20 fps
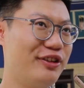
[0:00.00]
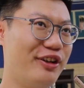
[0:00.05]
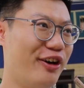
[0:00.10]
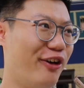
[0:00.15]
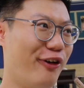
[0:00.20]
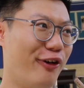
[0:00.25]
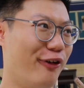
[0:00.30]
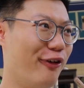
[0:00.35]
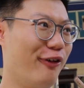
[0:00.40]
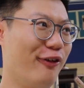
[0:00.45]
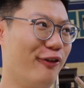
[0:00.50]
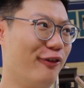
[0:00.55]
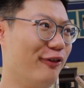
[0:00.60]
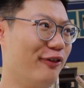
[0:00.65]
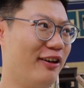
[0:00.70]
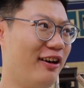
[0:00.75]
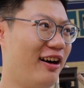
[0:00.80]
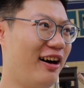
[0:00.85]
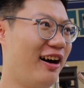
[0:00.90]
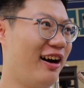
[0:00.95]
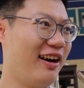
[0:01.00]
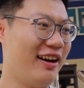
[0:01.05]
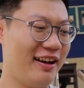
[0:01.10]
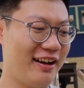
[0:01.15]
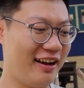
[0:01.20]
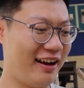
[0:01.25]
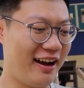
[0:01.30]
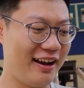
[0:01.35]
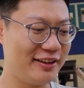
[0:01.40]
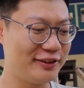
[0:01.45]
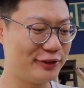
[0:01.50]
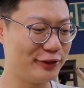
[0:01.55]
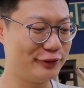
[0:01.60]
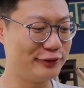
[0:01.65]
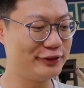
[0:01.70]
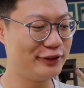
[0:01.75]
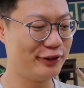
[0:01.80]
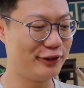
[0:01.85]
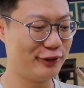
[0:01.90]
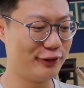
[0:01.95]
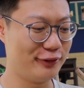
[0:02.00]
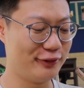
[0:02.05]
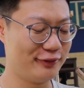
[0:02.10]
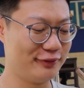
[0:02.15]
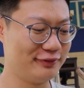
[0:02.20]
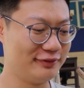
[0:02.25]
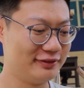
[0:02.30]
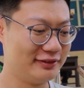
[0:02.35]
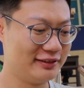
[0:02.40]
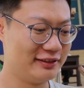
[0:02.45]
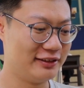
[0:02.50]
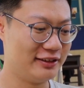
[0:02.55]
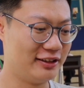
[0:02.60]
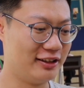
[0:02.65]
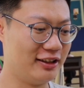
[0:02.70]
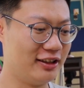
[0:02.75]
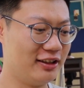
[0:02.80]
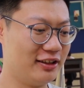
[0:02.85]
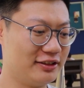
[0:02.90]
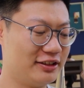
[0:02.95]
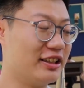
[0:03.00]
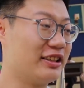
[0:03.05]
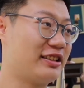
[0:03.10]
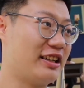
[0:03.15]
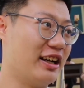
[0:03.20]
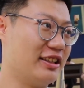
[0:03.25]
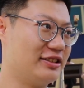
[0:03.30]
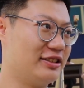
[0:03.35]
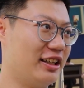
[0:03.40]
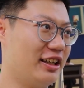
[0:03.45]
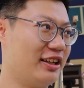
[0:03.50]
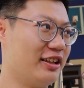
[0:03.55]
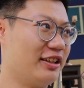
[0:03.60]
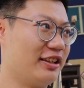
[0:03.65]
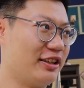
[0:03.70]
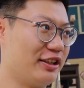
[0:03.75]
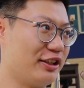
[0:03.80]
No, I don't know the Gaza